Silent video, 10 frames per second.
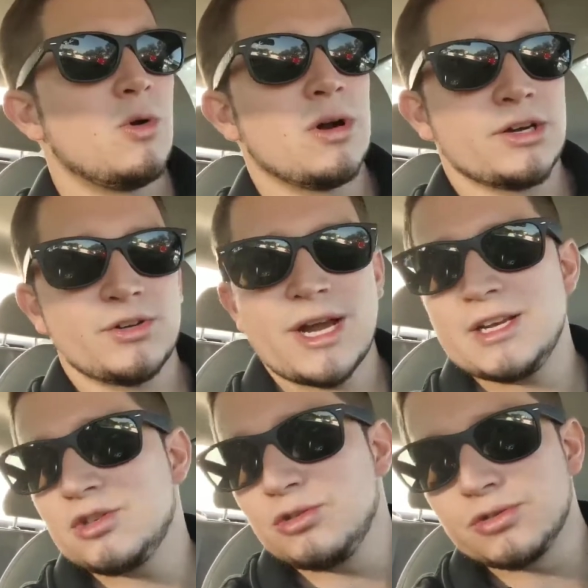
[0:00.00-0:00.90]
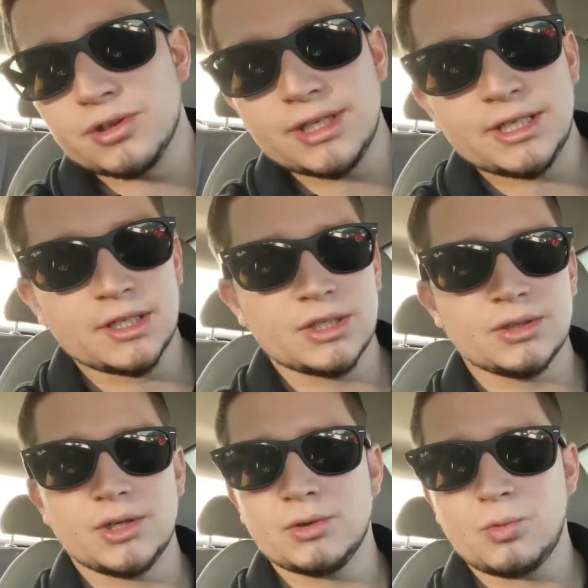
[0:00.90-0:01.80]
or create jewelry
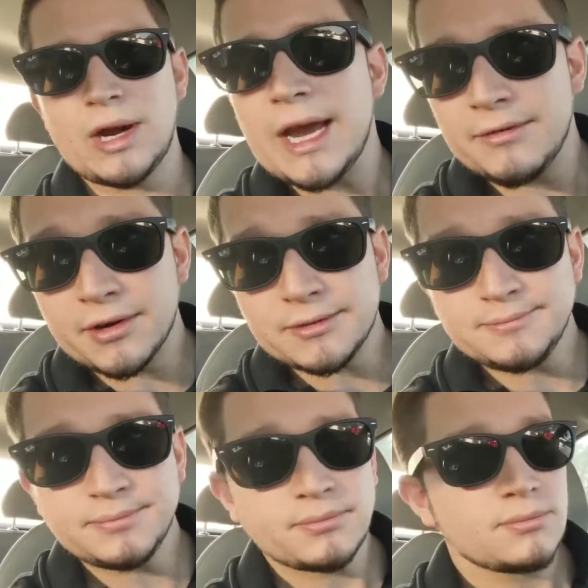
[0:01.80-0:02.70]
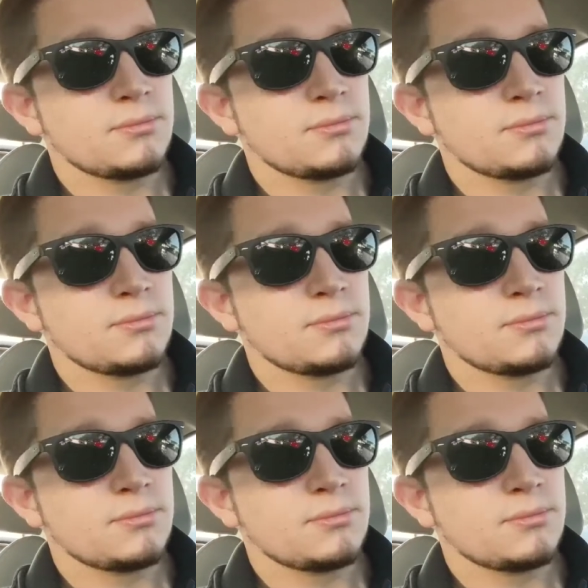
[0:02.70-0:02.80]
or whatever.